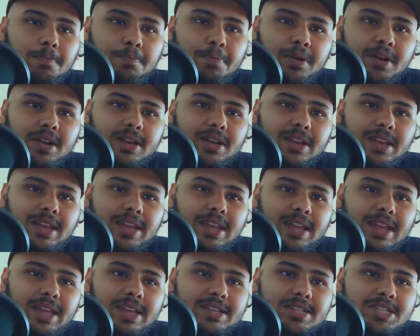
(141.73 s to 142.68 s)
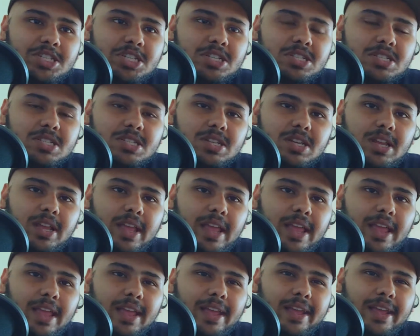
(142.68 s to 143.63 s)
But it's just,
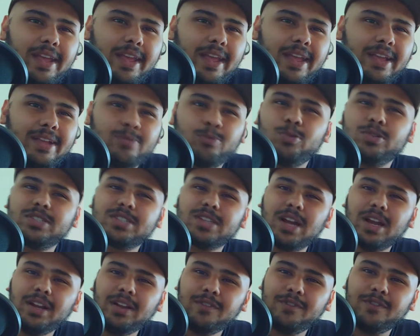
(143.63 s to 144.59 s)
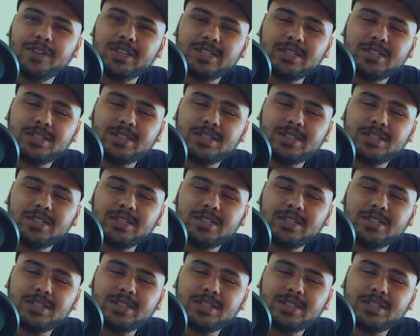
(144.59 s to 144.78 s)
it was kind of